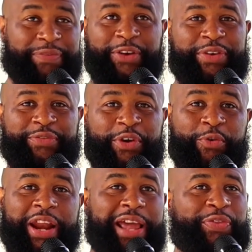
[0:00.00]
I don't even know
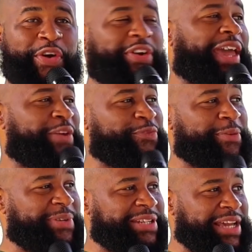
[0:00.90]
where that thought came
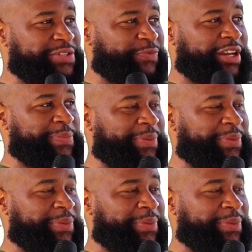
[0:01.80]
from, but that's funny.